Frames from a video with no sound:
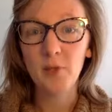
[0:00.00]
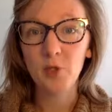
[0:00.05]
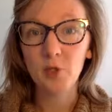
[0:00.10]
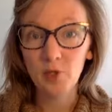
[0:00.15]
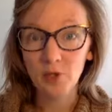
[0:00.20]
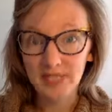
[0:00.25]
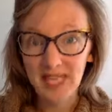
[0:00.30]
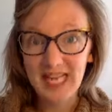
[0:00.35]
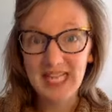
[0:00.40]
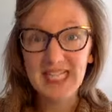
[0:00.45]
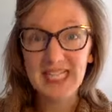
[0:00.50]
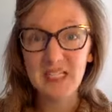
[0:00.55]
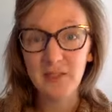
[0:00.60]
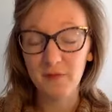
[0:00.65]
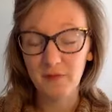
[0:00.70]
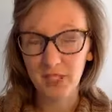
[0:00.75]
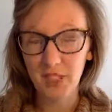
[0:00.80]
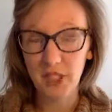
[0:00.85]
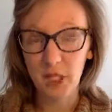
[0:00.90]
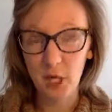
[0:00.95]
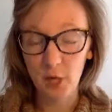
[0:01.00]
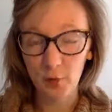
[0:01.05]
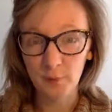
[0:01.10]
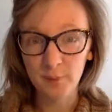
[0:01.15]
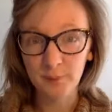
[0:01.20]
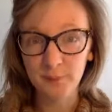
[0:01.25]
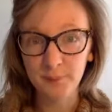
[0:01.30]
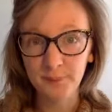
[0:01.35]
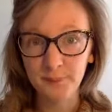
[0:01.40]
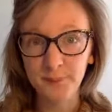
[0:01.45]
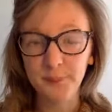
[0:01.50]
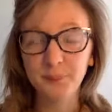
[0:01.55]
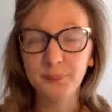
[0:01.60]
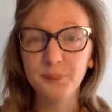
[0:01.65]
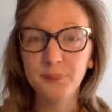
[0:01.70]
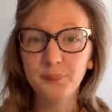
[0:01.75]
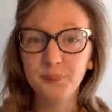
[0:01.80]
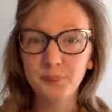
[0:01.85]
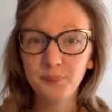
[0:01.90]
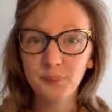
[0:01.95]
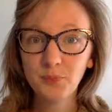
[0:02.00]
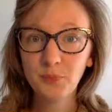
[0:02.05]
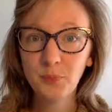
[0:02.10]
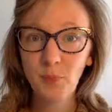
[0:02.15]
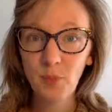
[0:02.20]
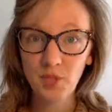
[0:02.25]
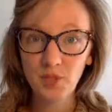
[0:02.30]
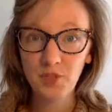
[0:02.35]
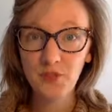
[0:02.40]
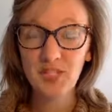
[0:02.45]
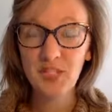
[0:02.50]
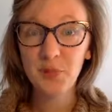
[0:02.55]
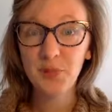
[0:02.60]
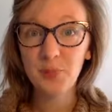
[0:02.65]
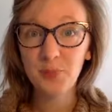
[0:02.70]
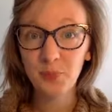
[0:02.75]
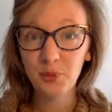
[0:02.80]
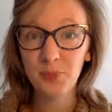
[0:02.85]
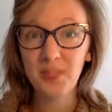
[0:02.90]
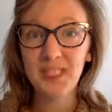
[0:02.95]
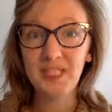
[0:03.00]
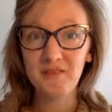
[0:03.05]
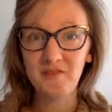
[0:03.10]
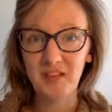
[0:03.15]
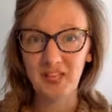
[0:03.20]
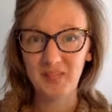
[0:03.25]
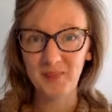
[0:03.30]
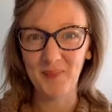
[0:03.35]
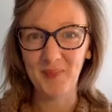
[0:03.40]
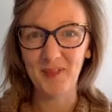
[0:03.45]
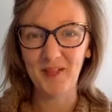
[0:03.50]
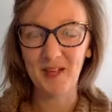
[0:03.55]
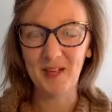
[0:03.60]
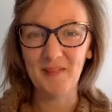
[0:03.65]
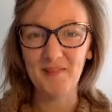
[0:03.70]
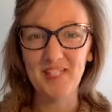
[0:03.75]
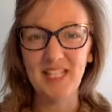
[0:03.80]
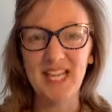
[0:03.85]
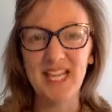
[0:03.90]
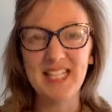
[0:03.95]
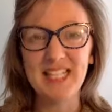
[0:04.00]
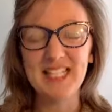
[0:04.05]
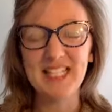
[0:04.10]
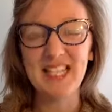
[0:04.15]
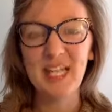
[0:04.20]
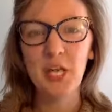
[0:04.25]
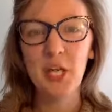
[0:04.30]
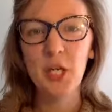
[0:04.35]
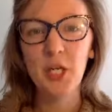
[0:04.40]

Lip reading: created a video. So this was pre-Facebook Live days.